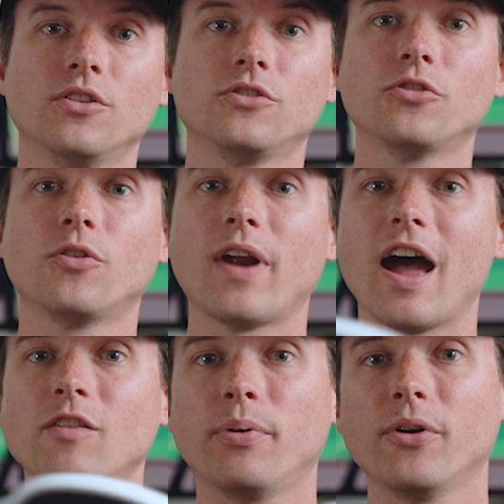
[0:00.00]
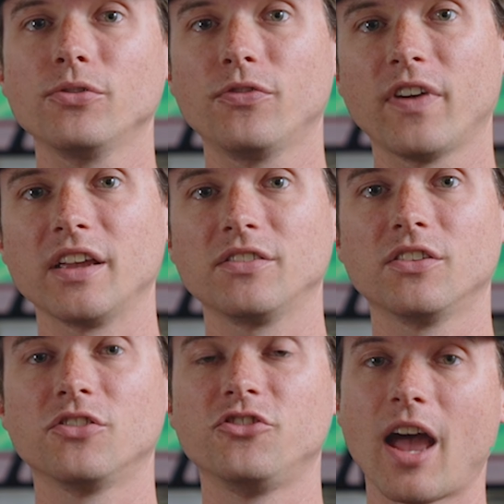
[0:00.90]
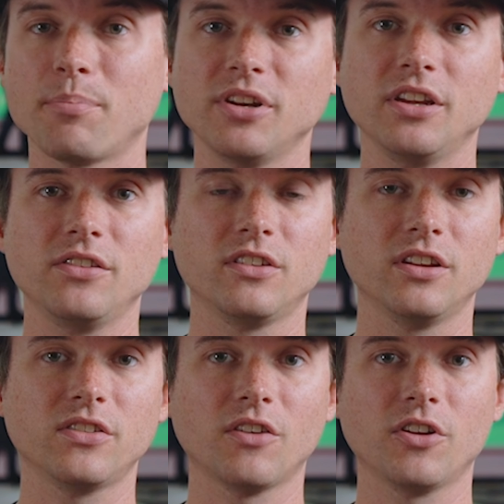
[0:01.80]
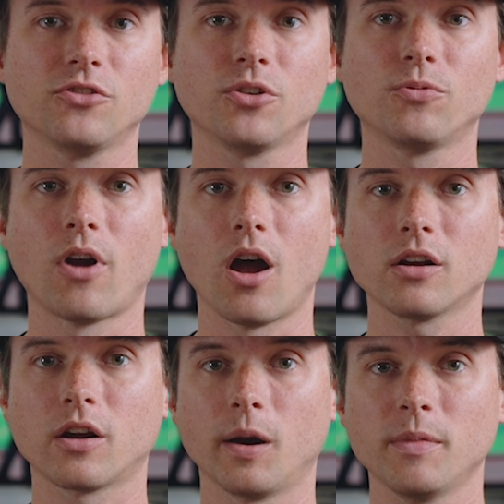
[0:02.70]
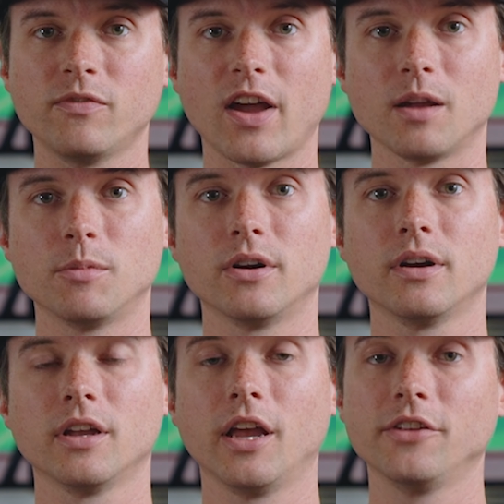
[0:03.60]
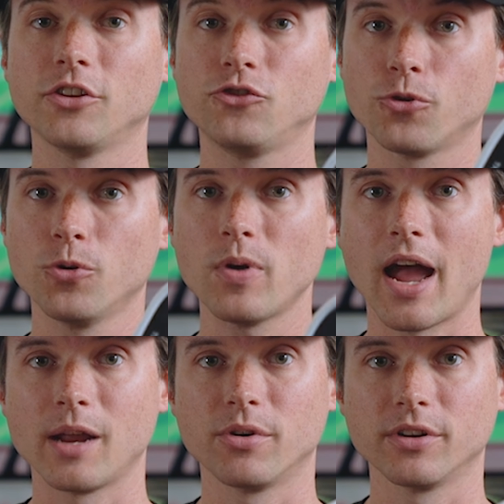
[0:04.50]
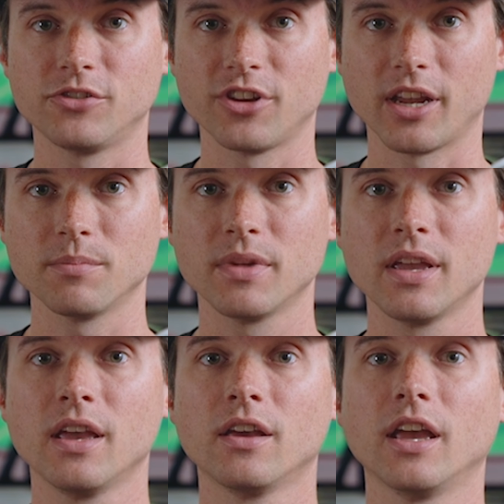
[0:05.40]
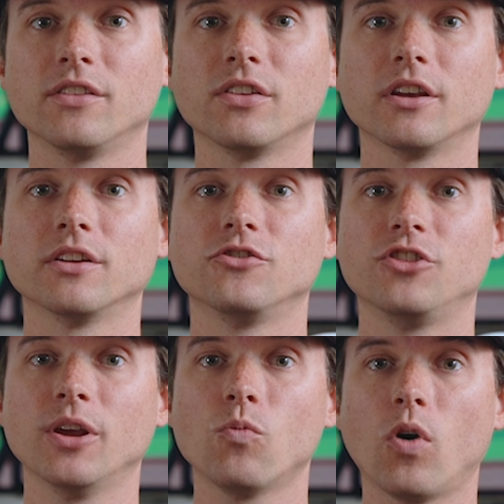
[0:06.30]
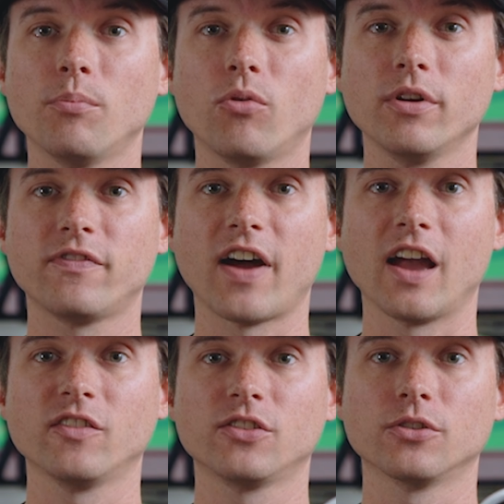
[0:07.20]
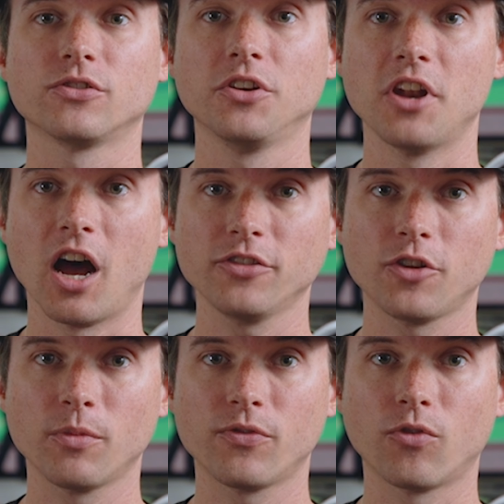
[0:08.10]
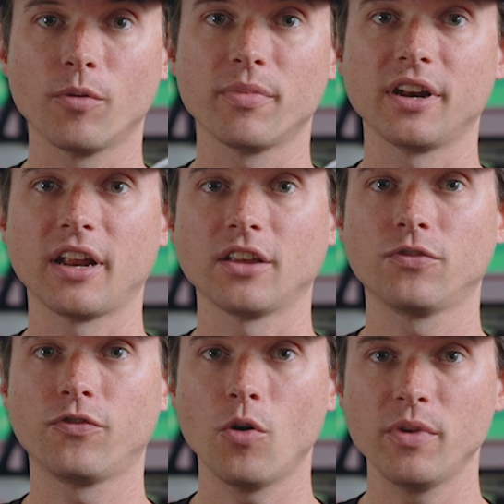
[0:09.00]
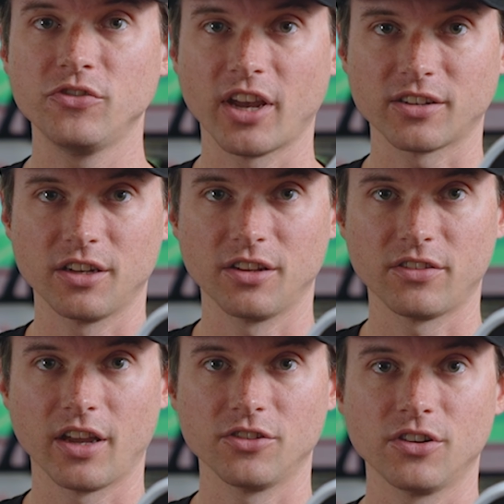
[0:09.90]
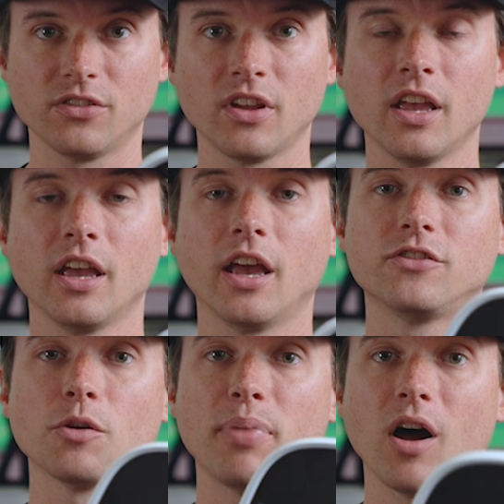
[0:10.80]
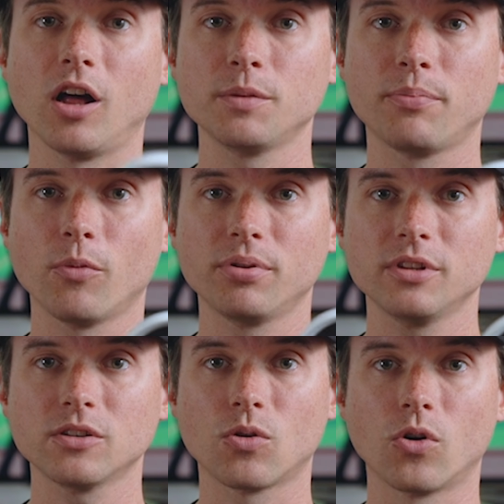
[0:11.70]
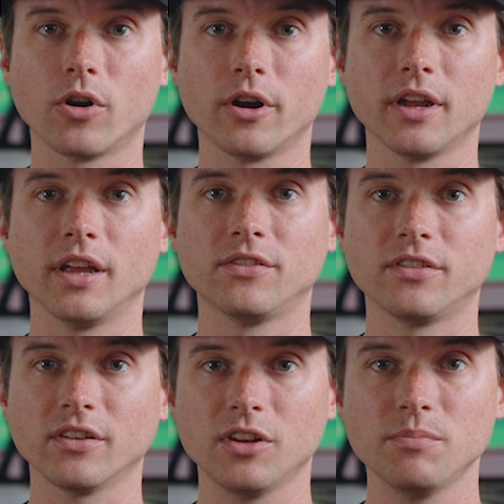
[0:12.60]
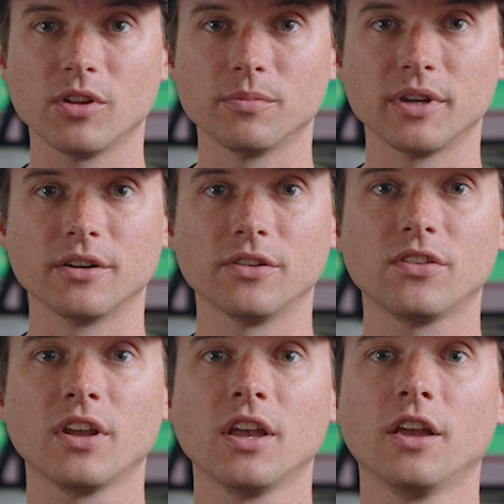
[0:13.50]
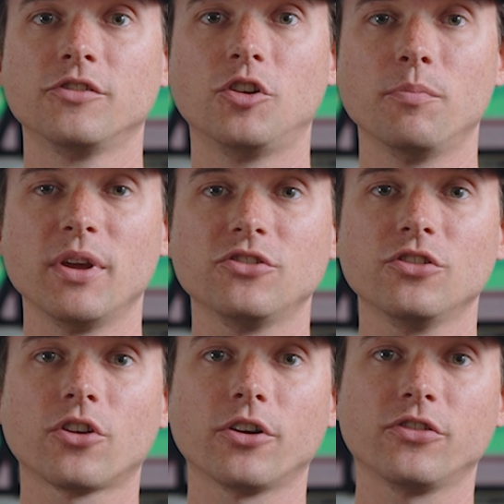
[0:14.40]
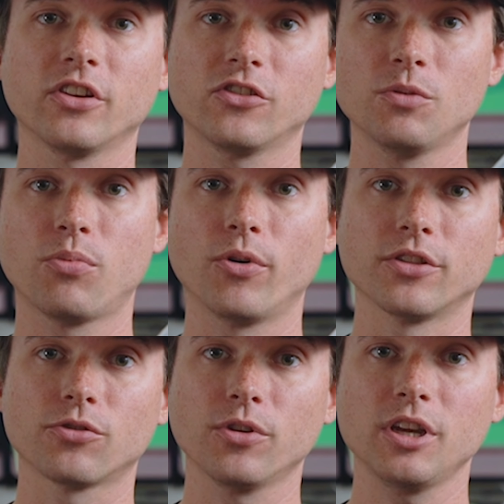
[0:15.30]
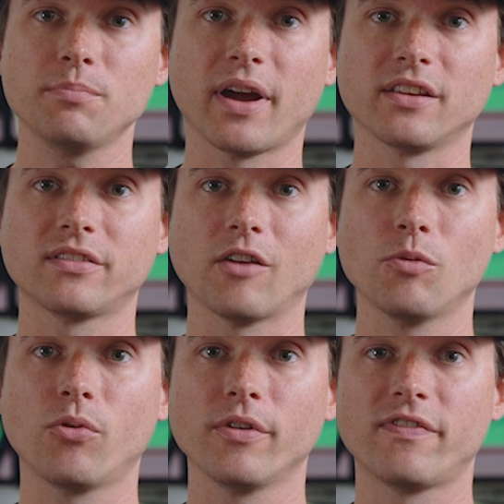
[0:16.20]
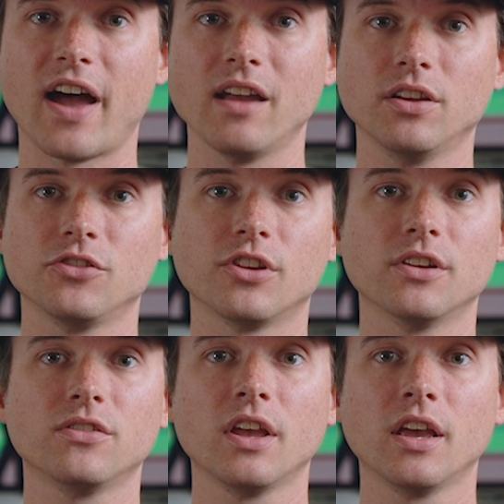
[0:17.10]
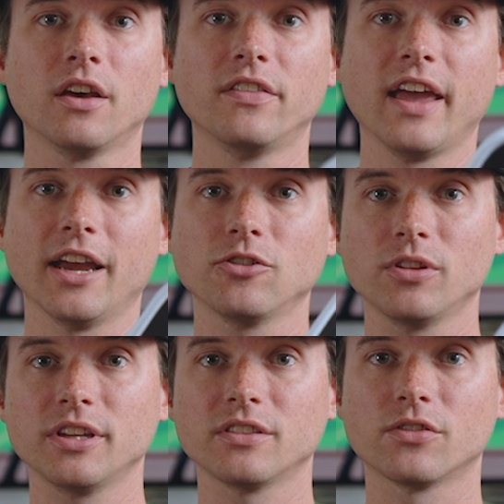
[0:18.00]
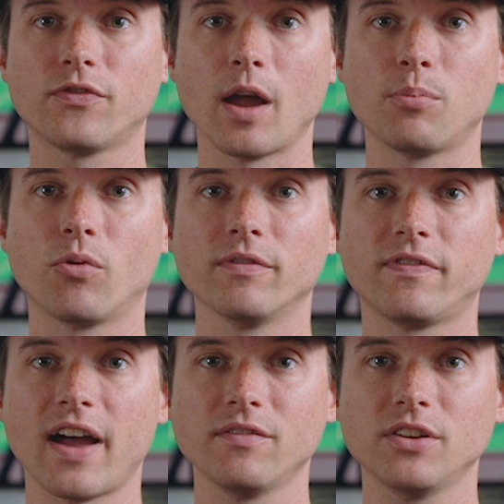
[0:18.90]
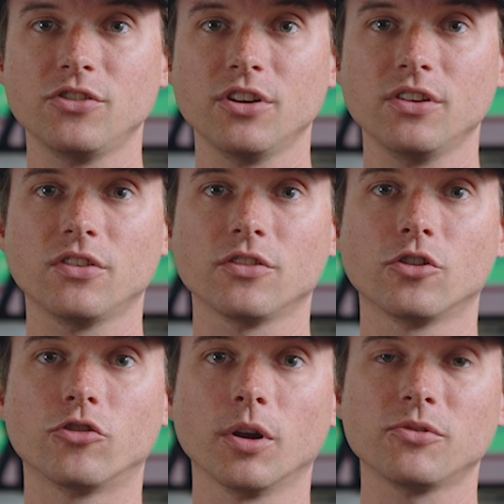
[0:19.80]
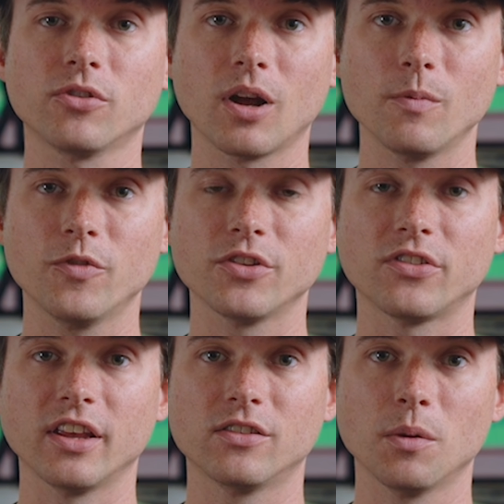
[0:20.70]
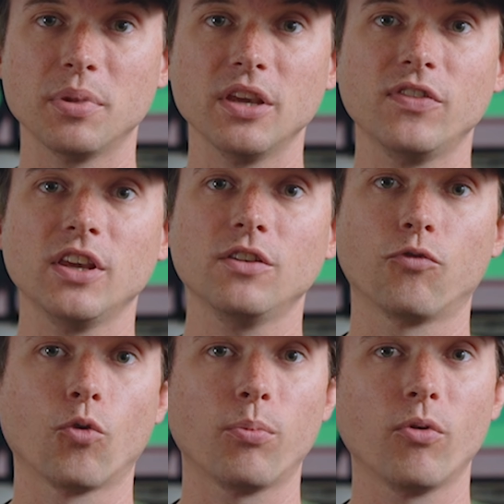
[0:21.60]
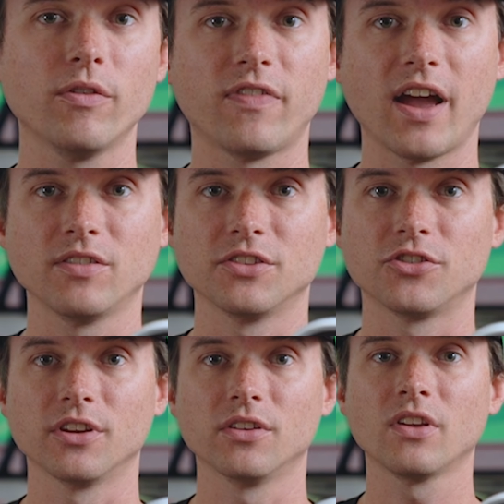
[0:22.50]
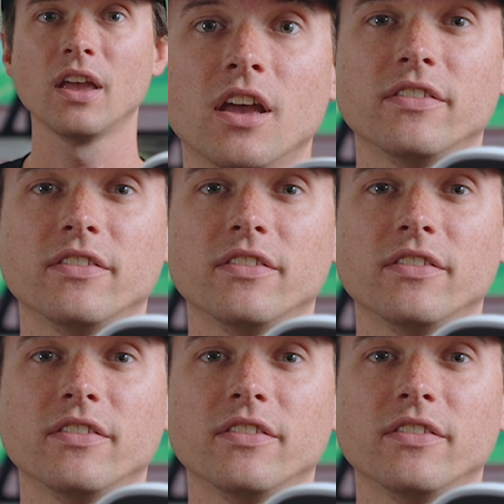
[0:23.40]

So the RAV Pro's face is Japanese T700 raw carbon fiber. It's a true hybrid shape. It's a Gen 1.5, so it's non-thermoform, but it has foam injected in its edges. It's a polypropylene core. It's 16 millimeters. The dimensions are 16.3 by 7.5 inches. The handle length is 5.5 inches. The grip circumference is a beefy 4.5 inches.